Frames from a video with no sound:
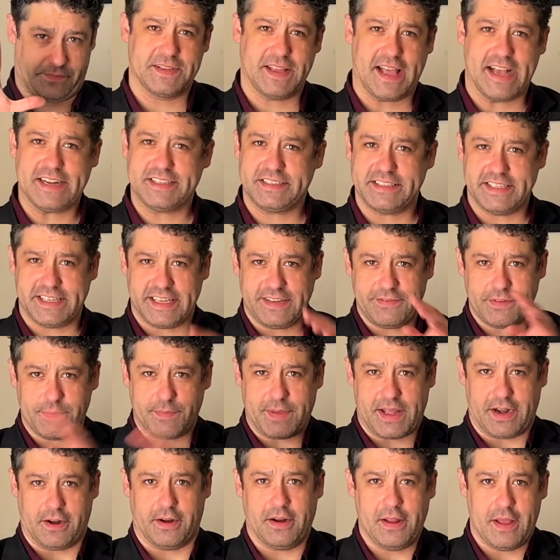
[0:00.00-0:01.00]
Actually, even
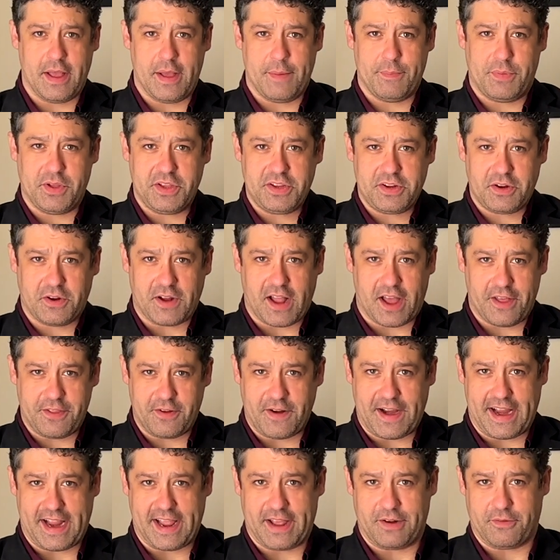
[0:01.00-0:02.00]
better. Put your
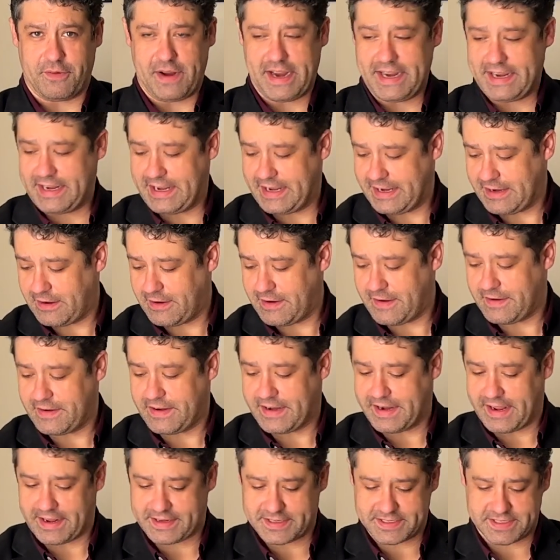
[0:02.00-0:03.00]
other hand right here
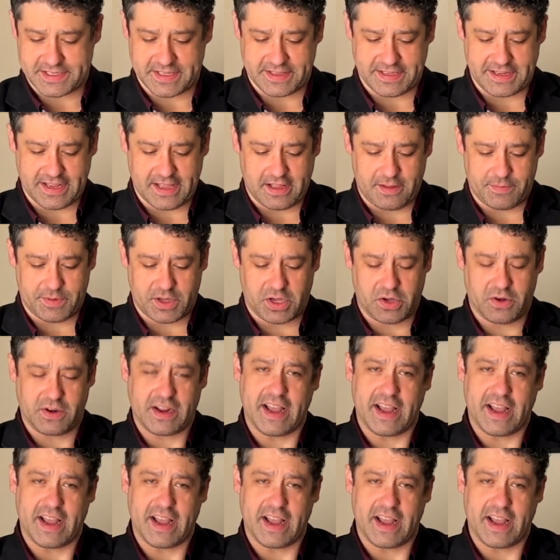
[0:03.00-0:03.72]
next to the elbow,